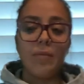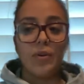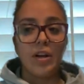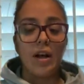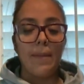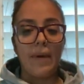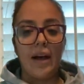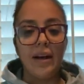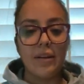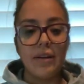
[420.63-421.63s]
to come
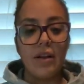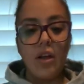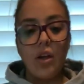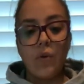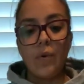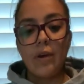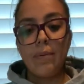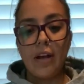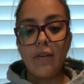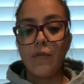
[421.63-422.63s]
back. We
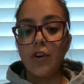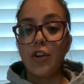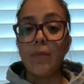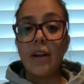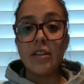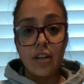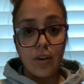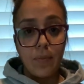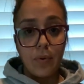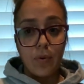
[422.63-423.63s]
applied for
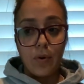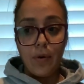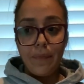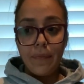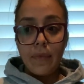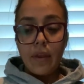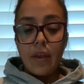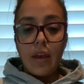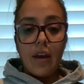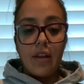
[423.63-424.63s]
humanitarian parole,
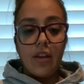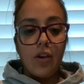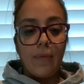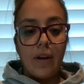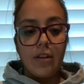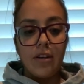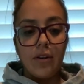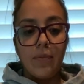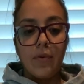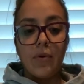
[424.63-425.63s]
and the
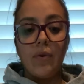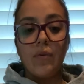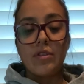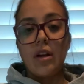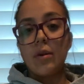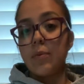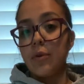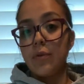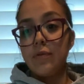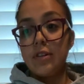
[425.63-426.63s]
humanitarian parole was not
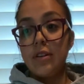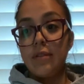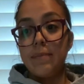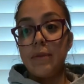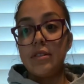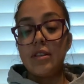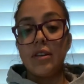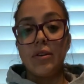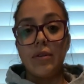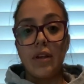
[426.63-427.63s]
approved
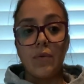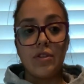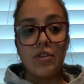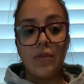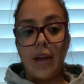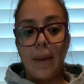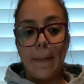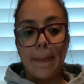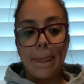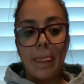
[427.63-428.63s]
until it was too late.
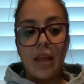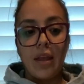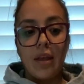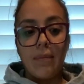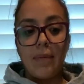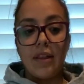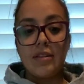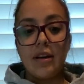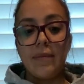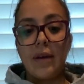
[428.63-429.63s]
By the
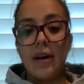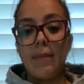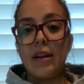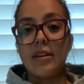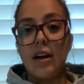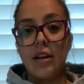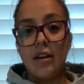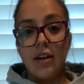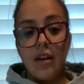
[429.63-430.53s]
time that my dad